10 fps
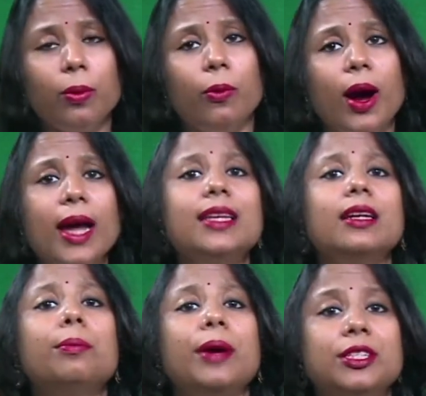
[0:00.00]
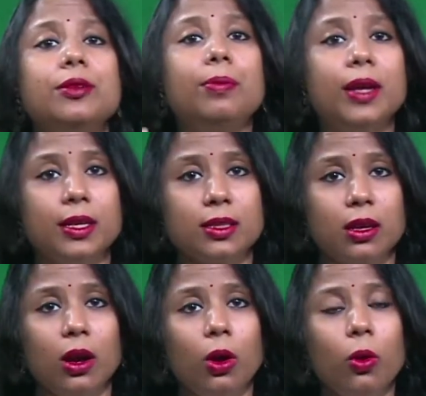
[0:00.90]
why they are better
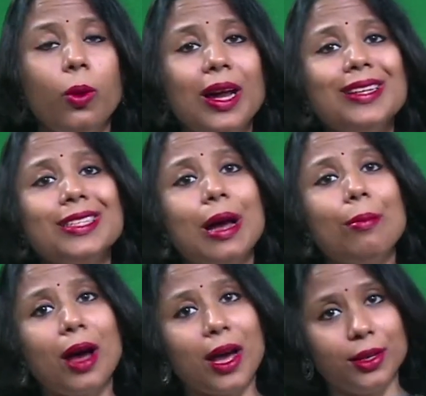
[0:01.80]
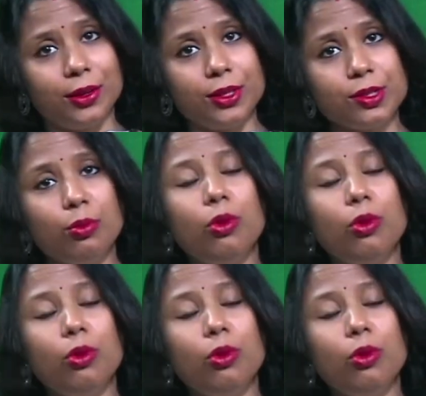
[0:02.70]
placed, while some others,